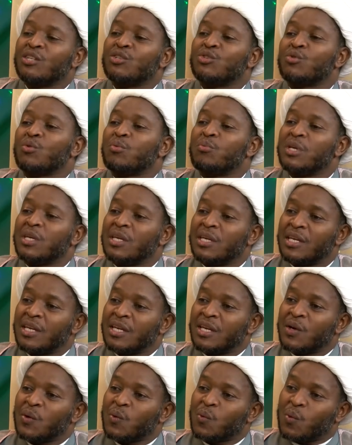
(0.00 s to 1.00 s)
to
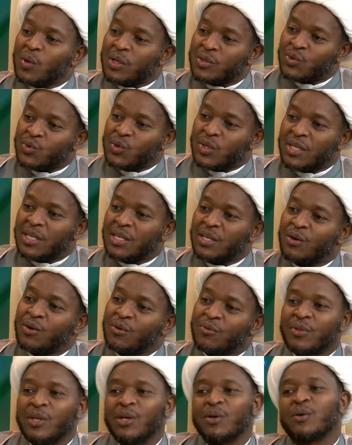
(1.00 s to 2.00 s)
be wasi
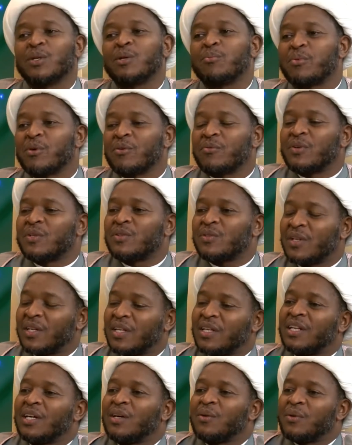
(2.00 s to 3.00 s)
of the Holy Prophet
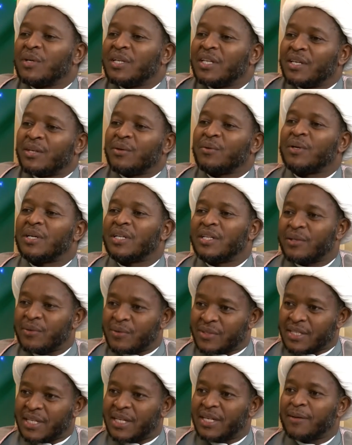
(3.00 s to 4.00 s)
sallallahu alaihi
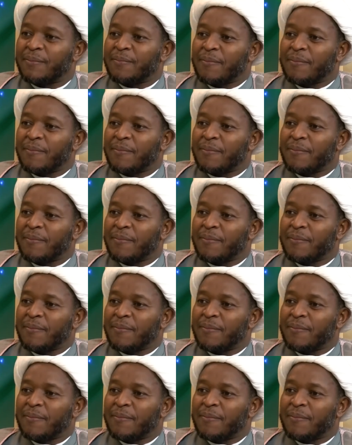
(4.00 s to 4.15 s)
wasallam.